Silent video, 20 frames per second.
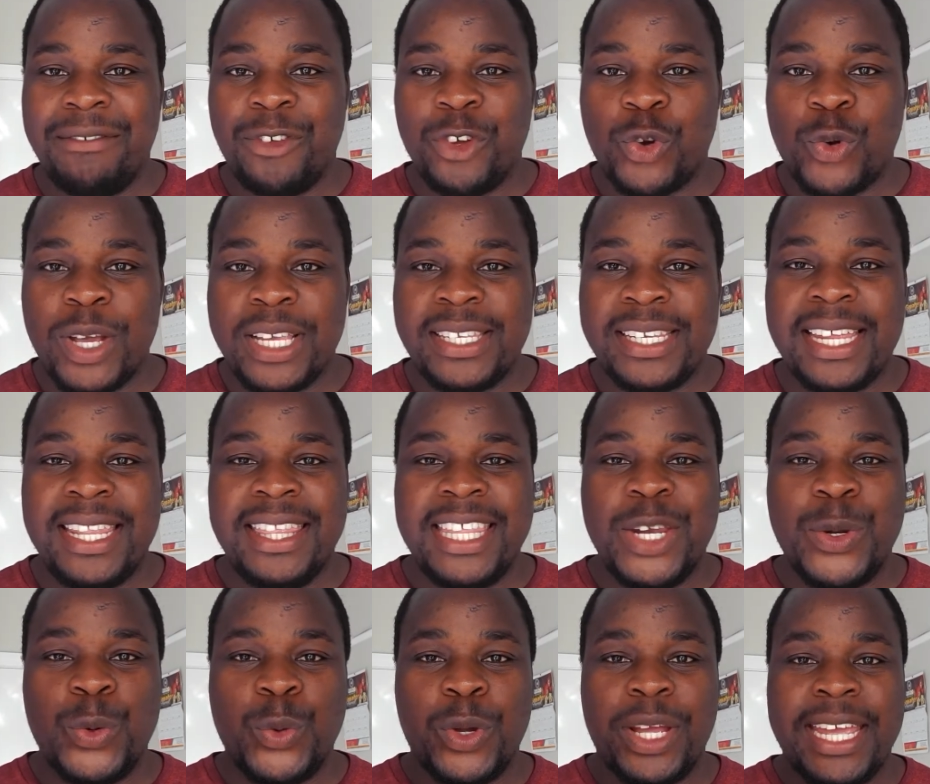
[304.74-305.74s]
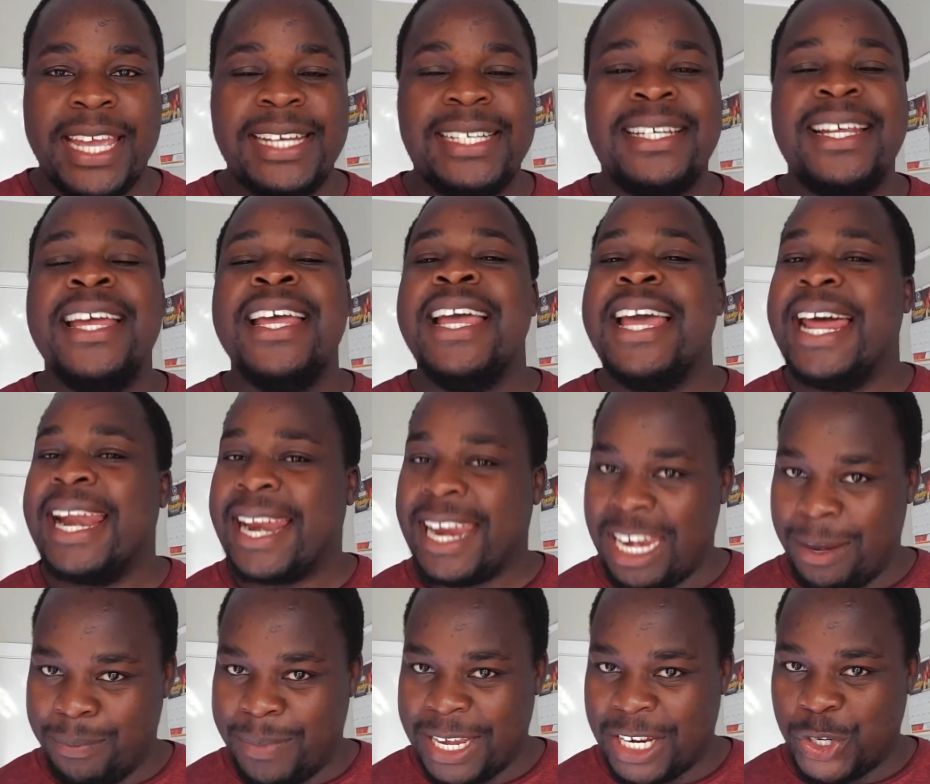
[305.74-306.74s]
and leave your question, then we'll get
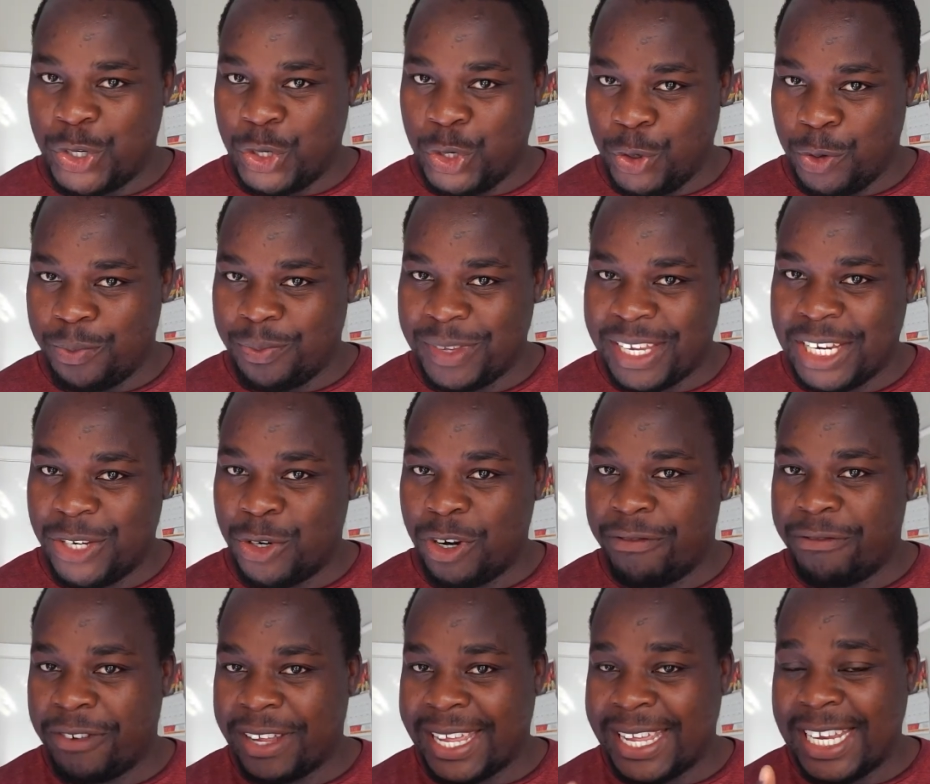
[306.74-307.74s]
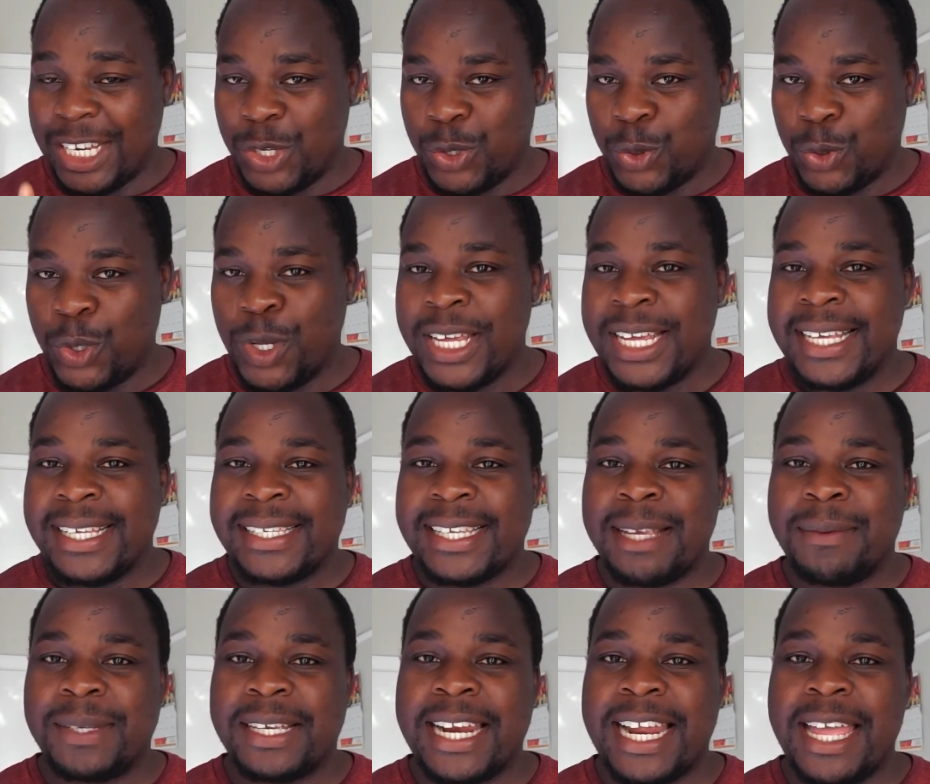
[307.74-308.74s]
right back to you. And don't forget to
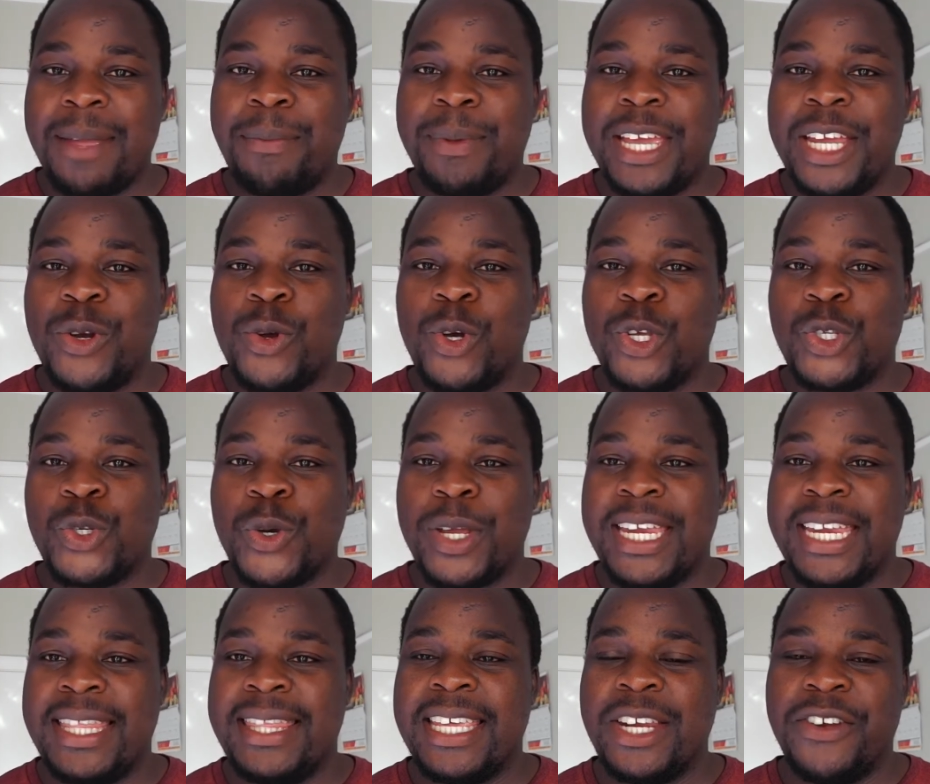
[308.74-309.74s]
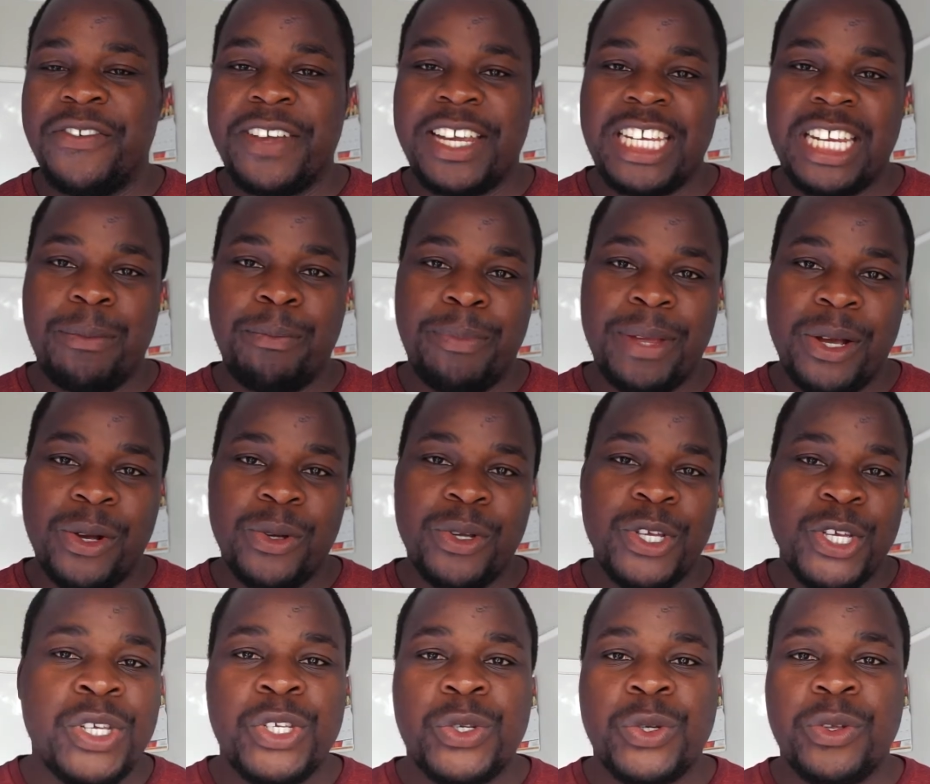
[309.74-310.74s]
subscribe and also hit the notification
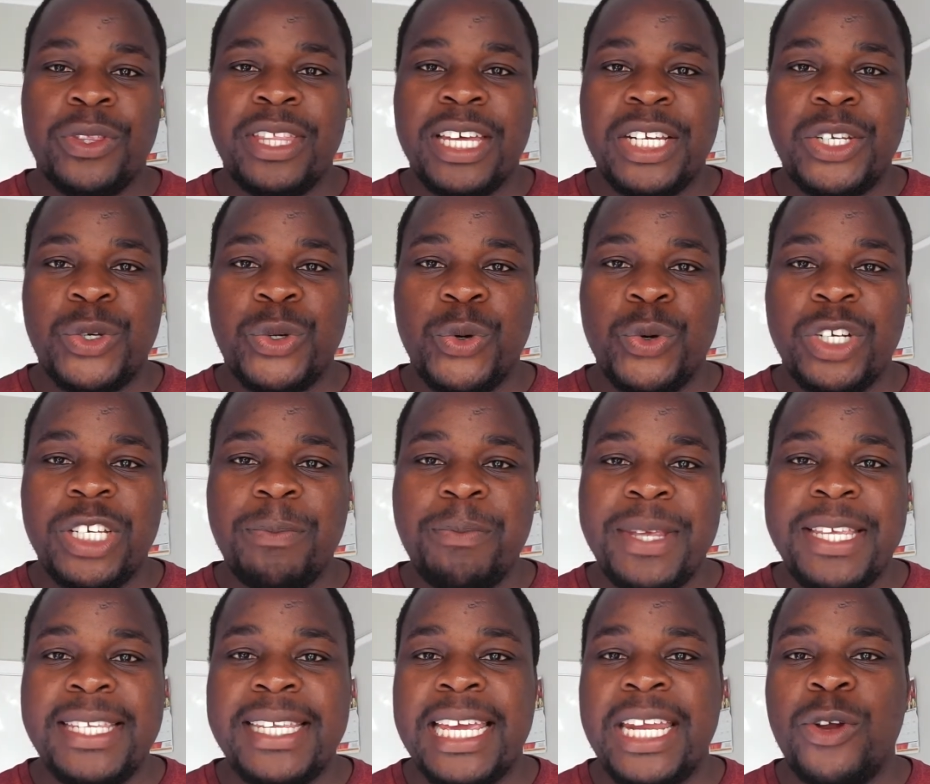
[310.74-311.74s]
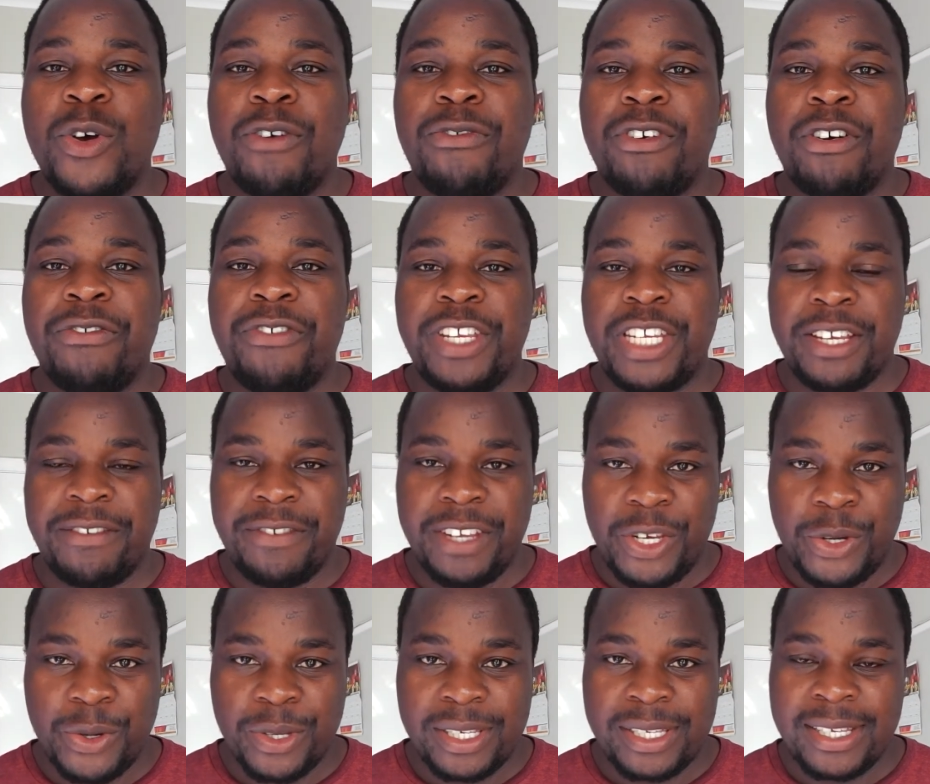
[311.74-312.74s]
bell so that you won't miss any of our
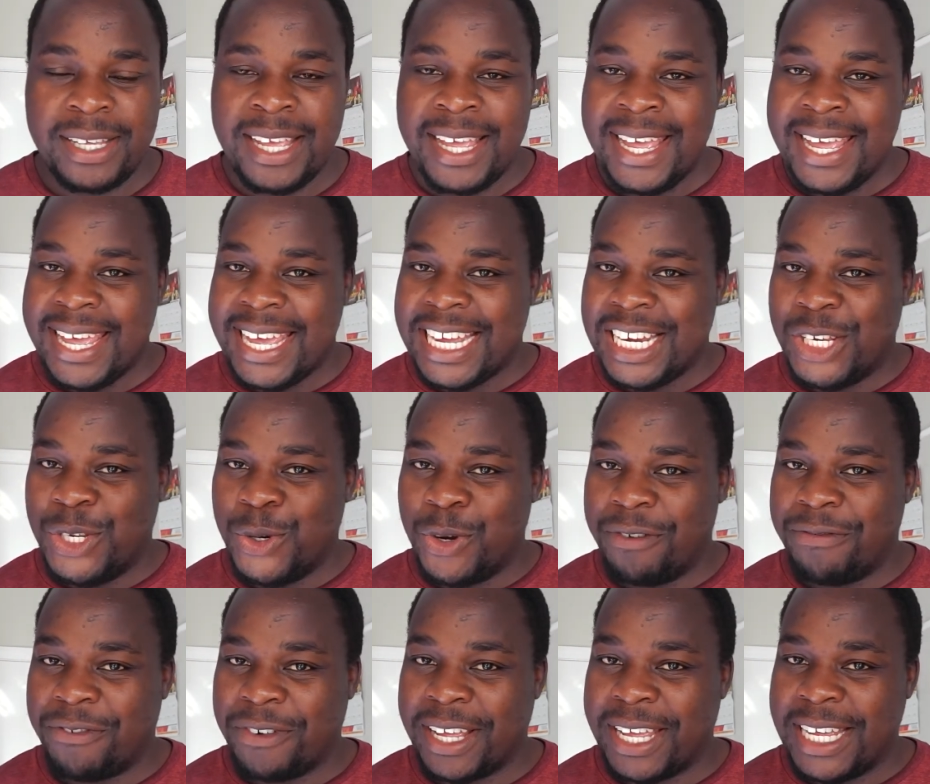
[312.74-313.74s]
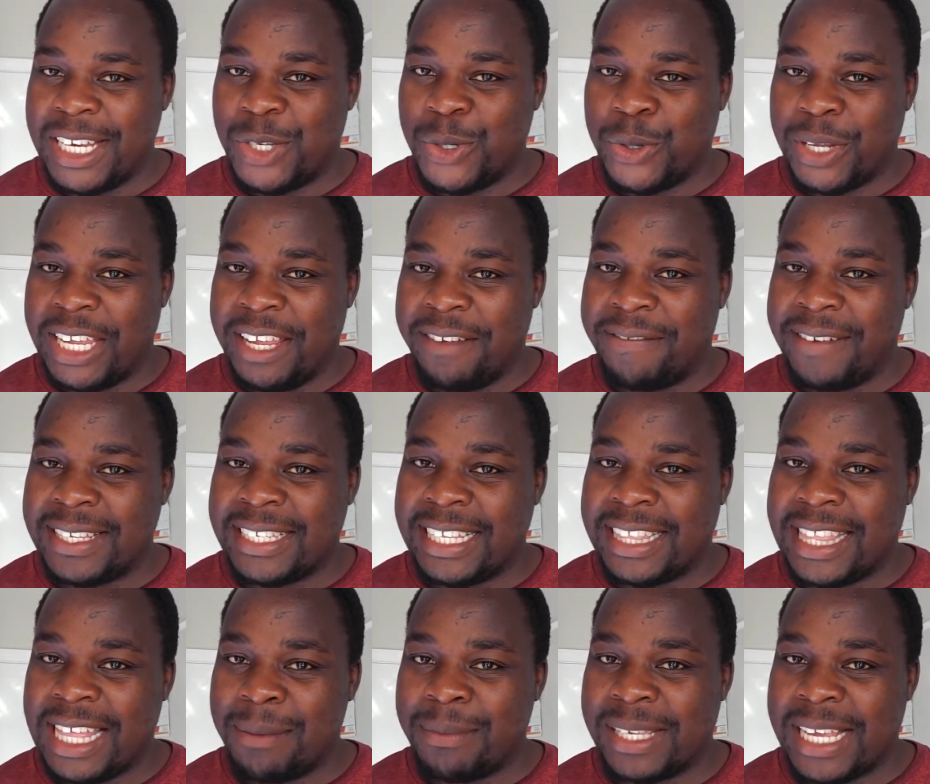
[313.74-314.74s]
future videos. And don't forget to
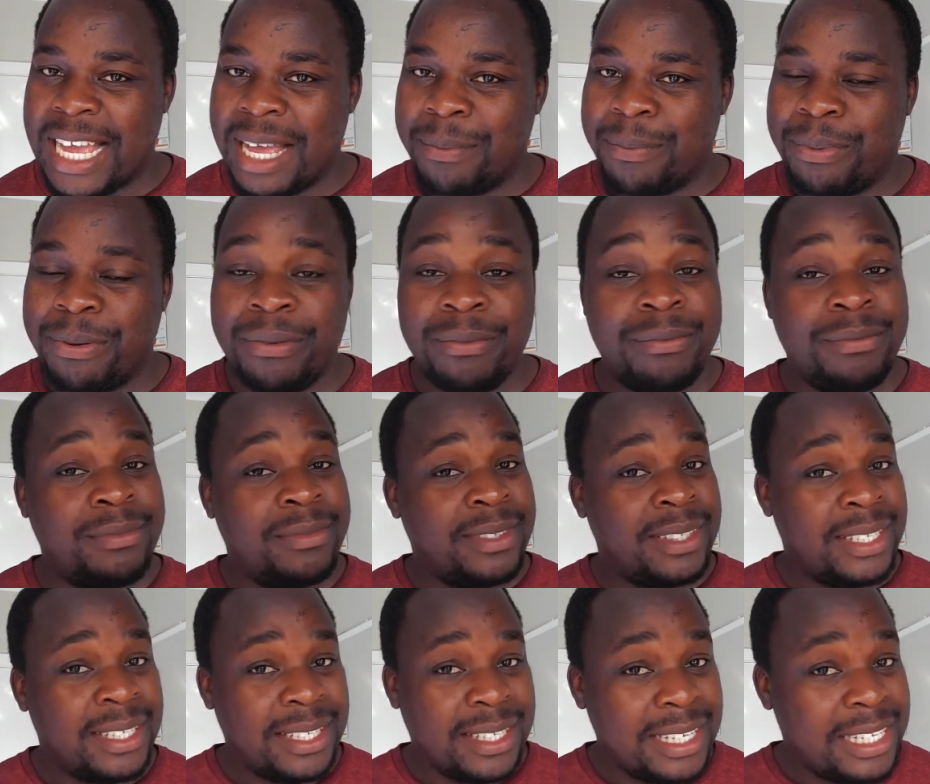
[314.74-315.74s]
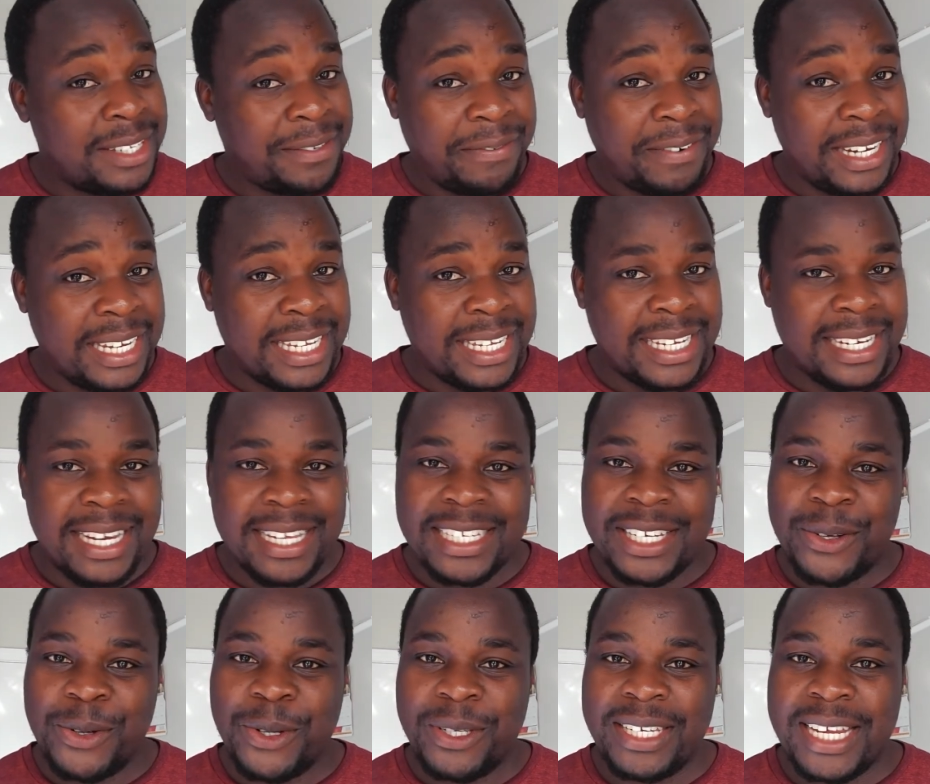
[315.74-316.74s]
give us a thumbs up. It's free,
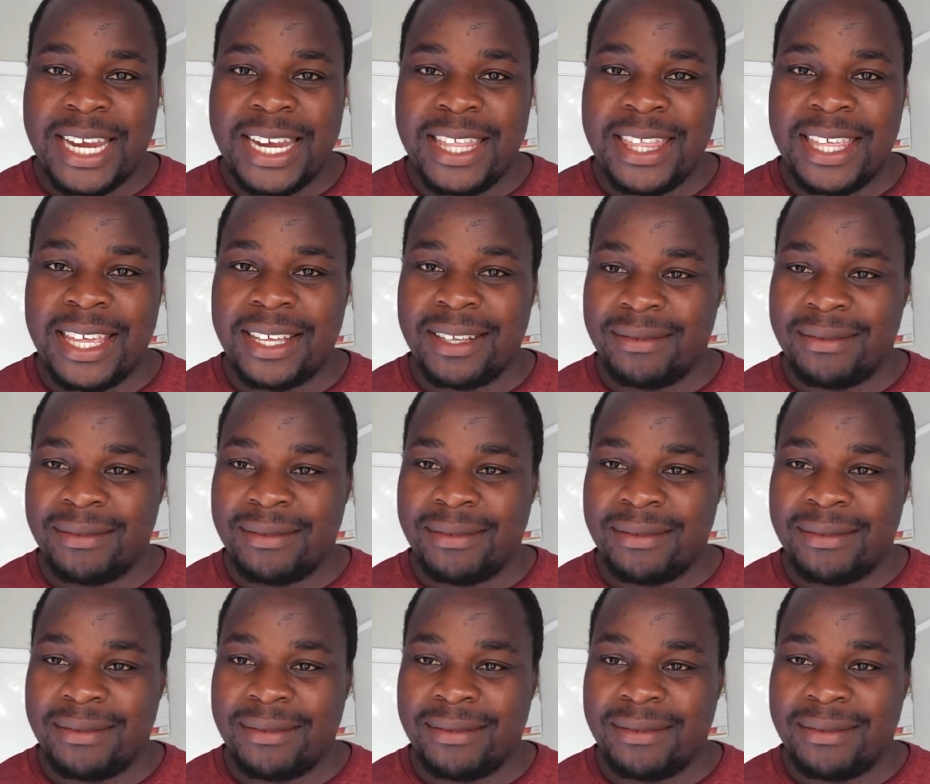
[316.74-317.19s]
it doesn't cost